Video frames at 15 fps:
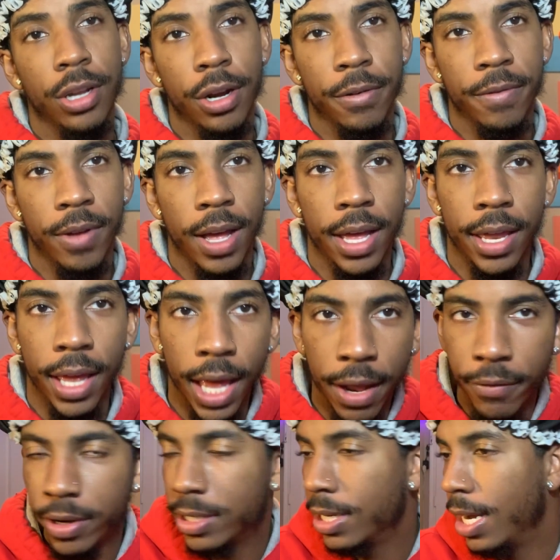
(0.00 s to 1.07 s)
notified
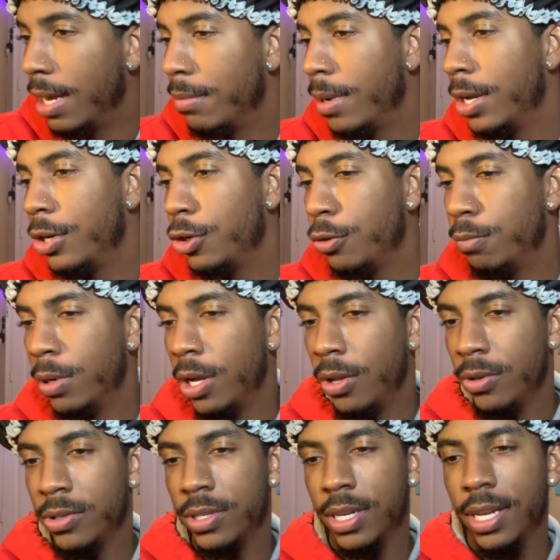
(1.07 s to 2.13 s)
every time I do
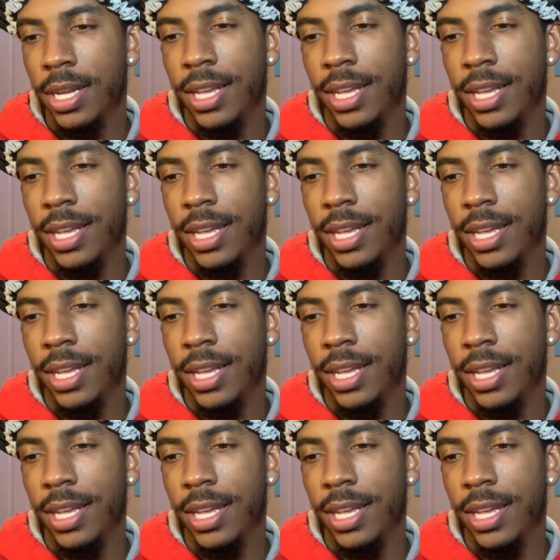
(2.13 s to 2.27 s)
post.